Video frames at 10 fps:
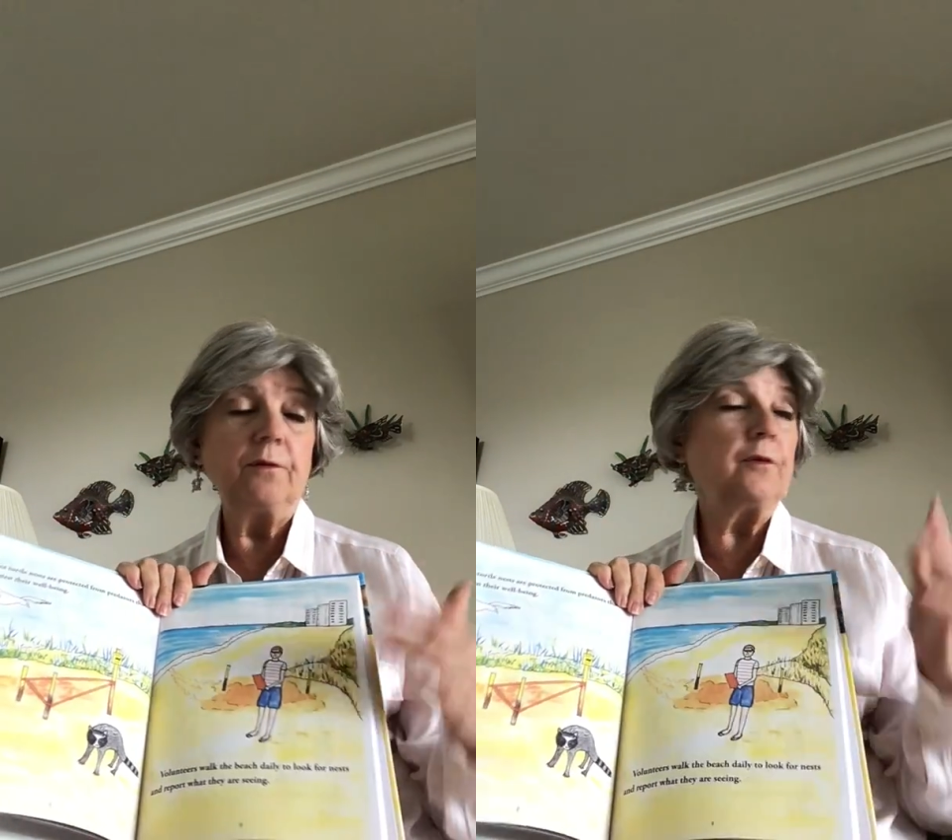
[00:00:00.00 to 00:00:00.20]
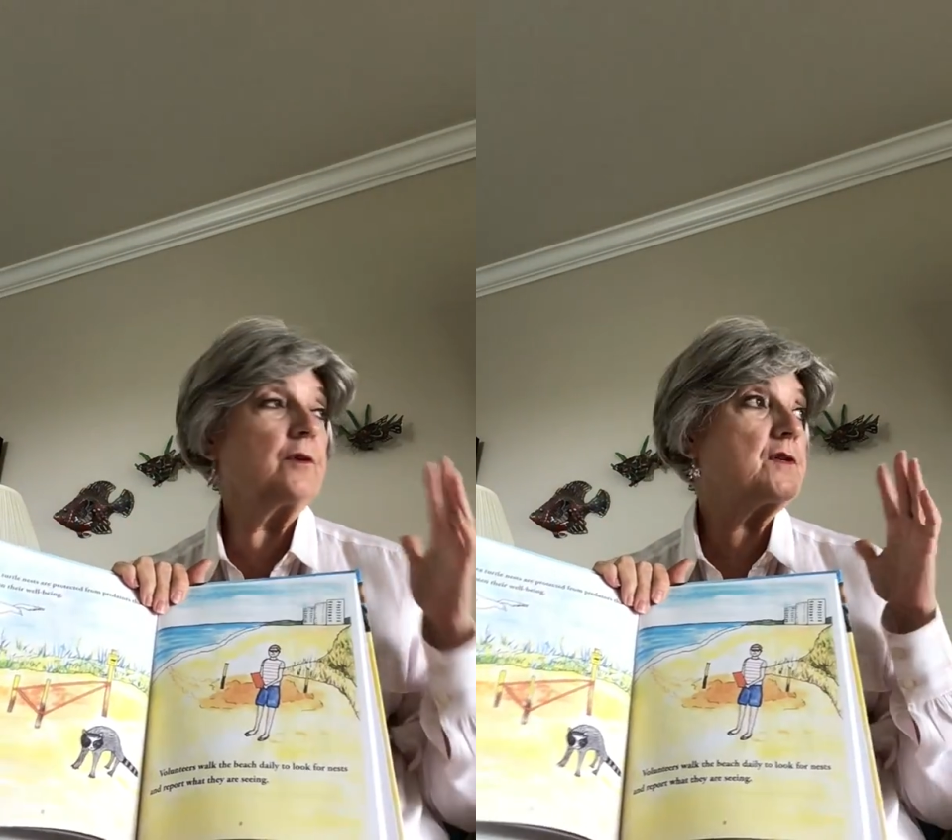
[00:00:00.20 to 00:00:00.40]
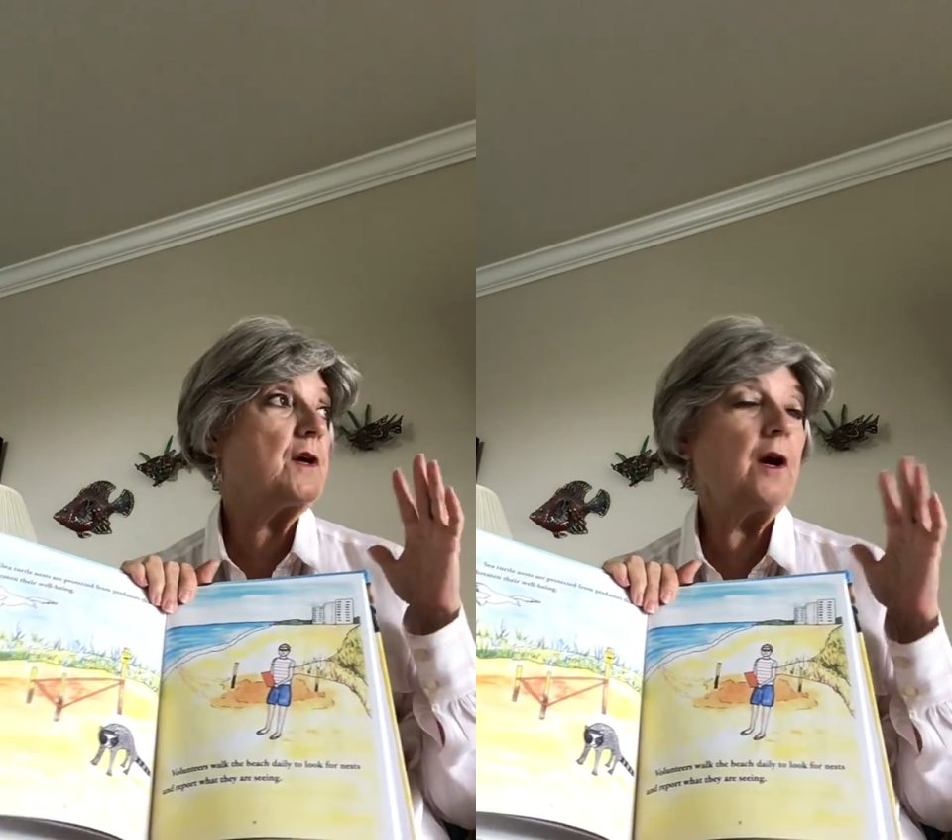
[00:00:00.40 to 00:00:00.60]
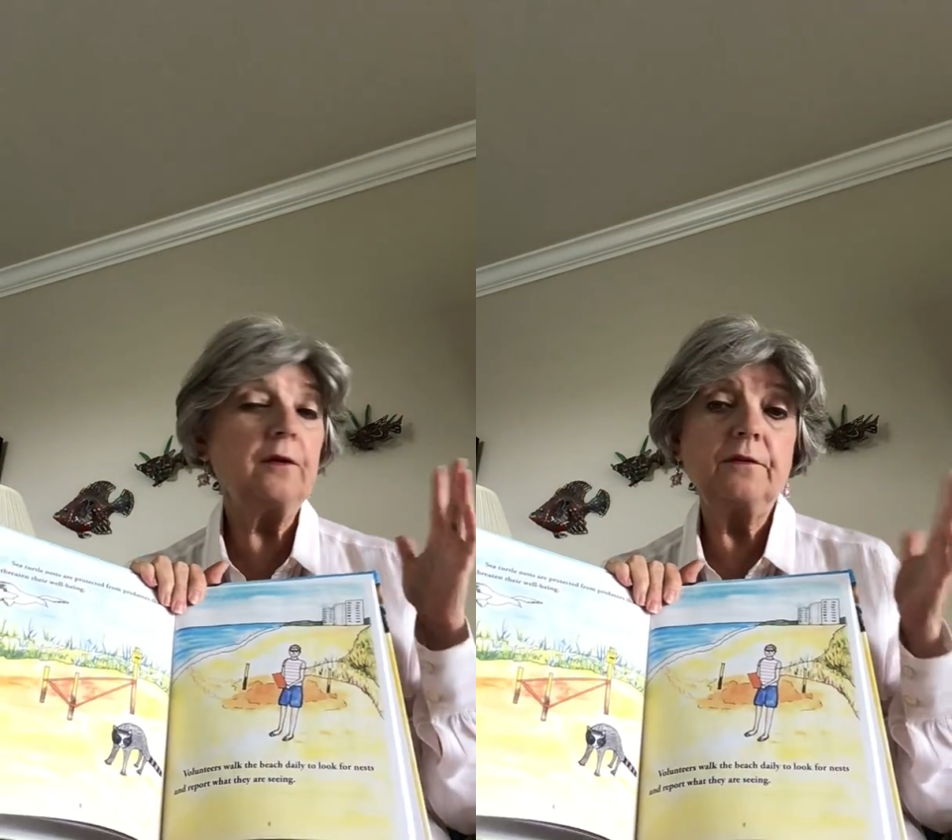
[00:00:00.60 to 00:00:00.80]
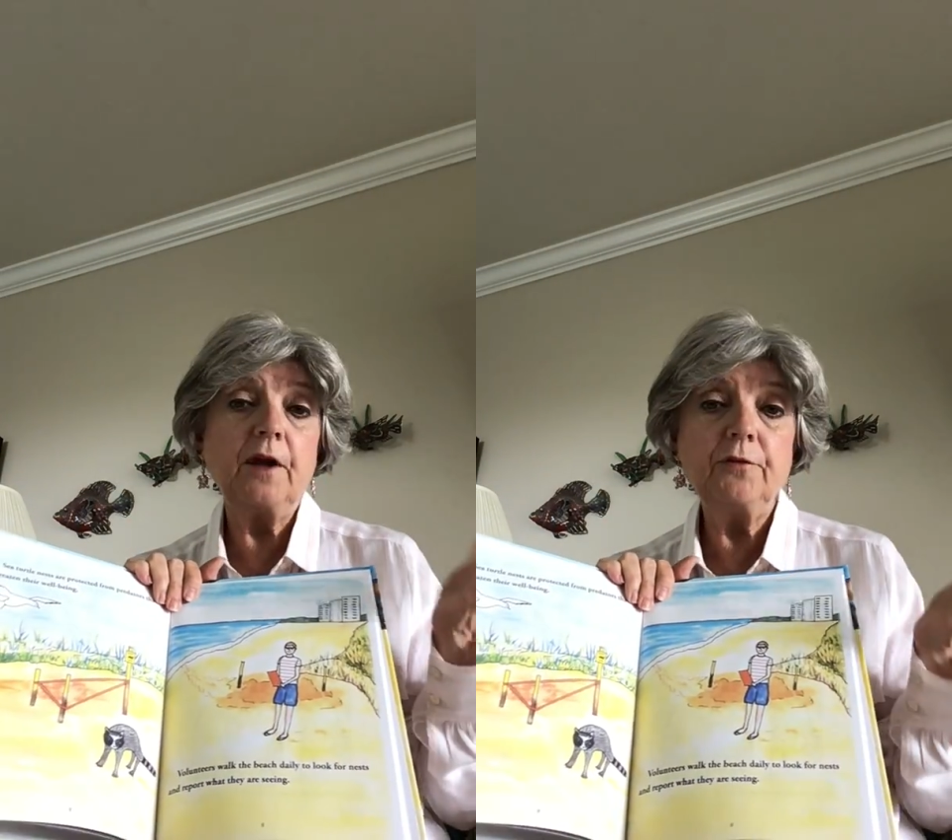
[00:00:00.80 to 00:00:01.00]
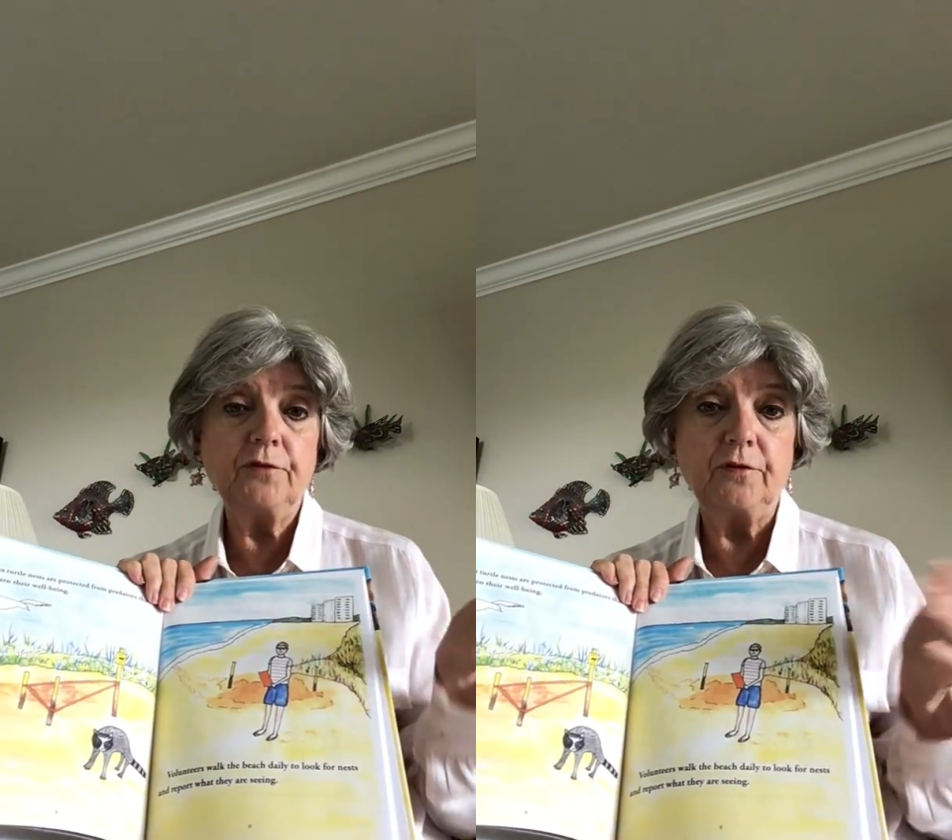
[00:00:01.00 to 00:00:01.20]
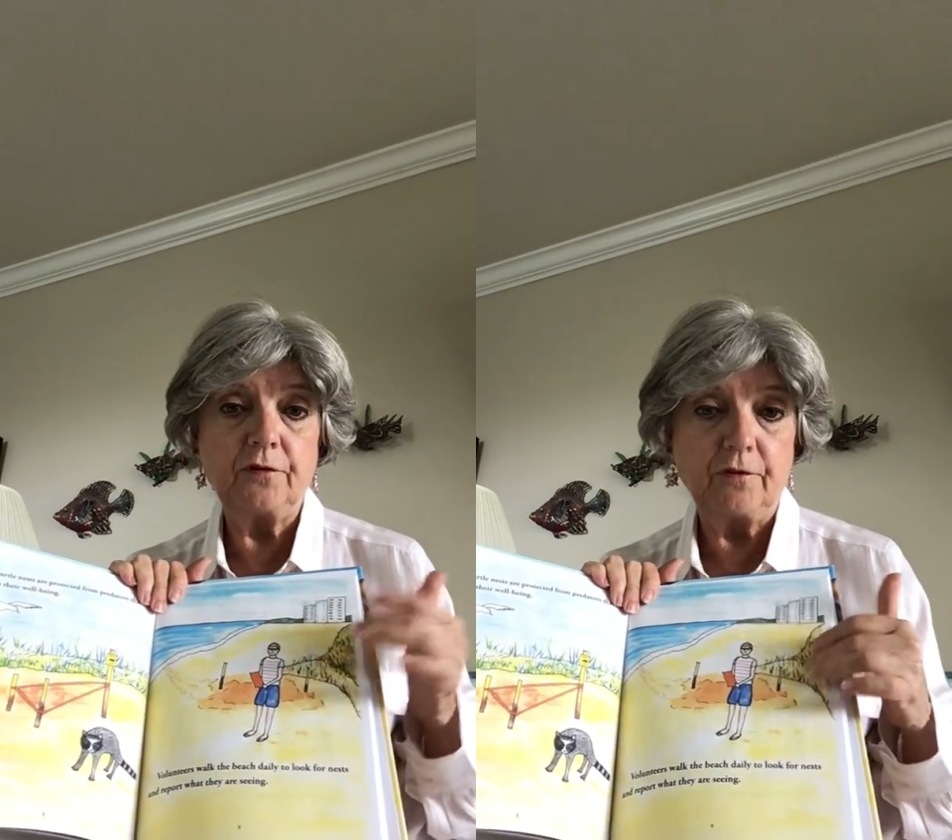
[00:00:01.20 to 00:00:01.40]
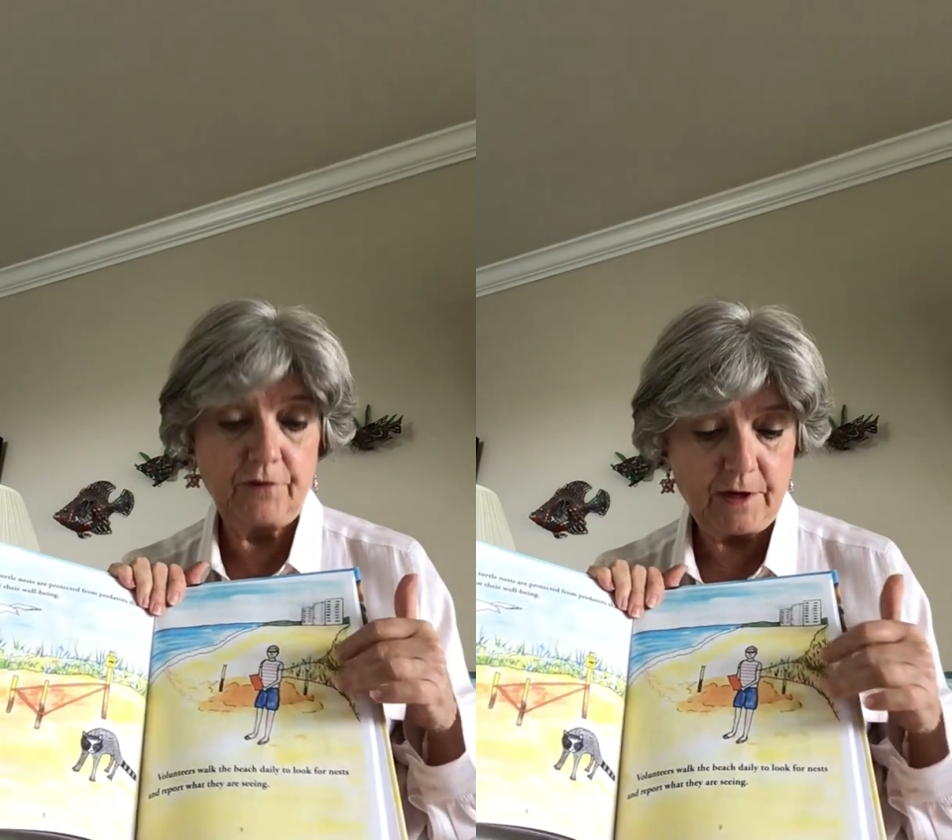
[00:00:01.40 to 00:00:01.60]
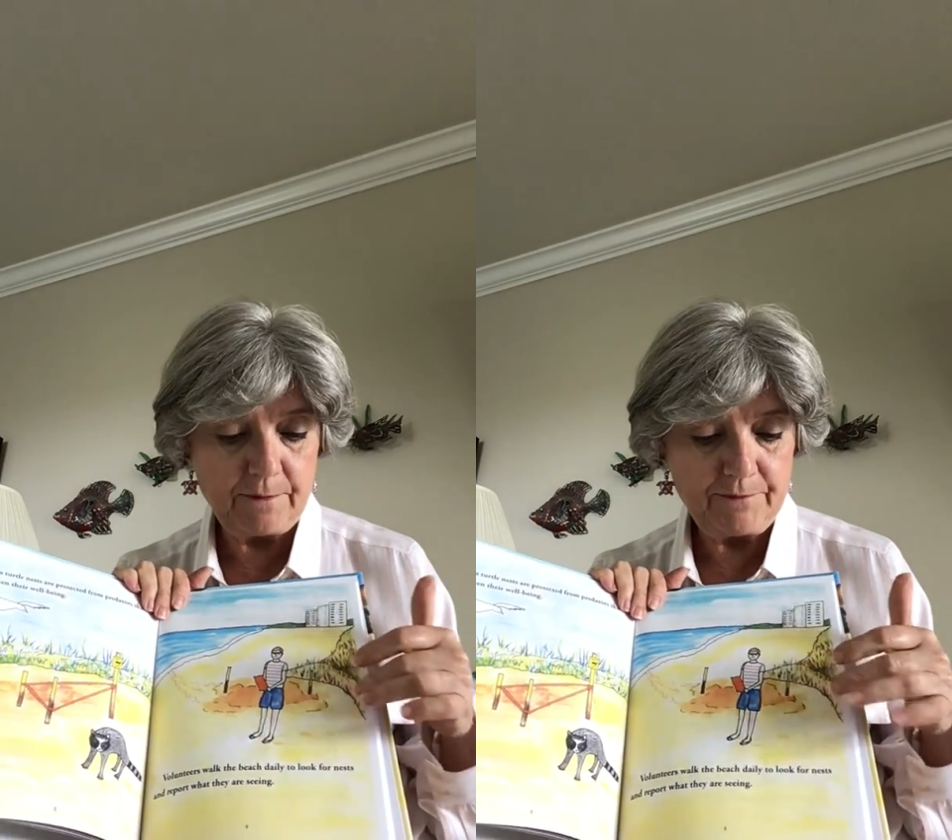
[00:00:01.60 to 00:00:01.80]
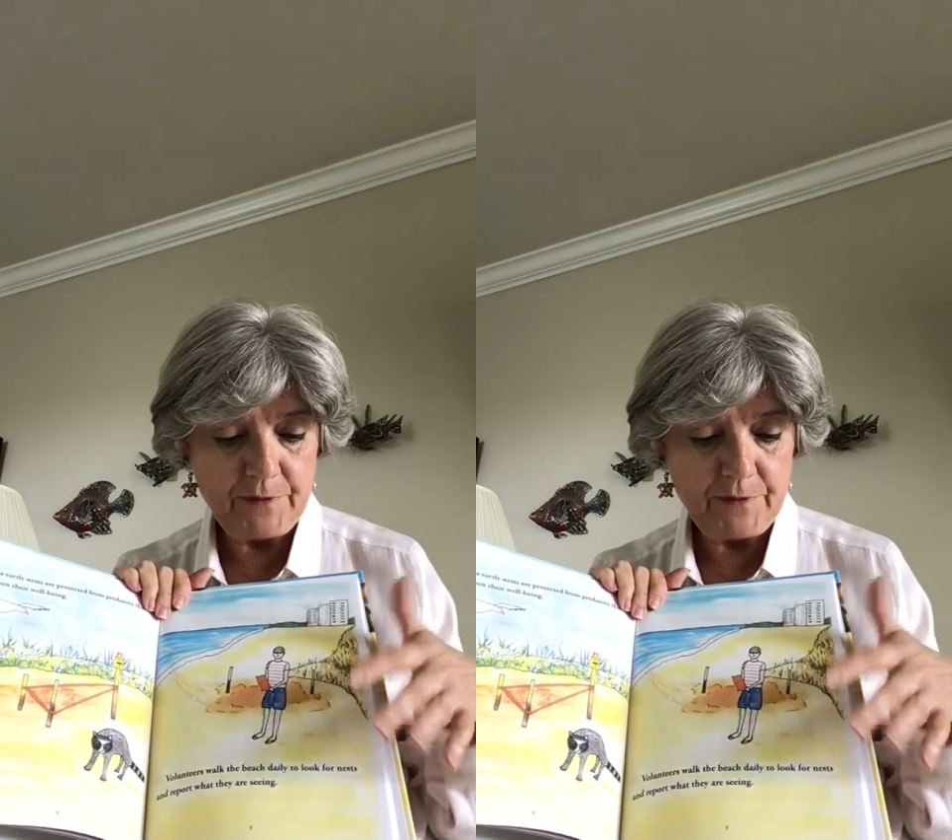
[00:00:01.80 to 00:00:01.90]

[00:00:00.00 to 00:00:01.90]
there's thousands of them.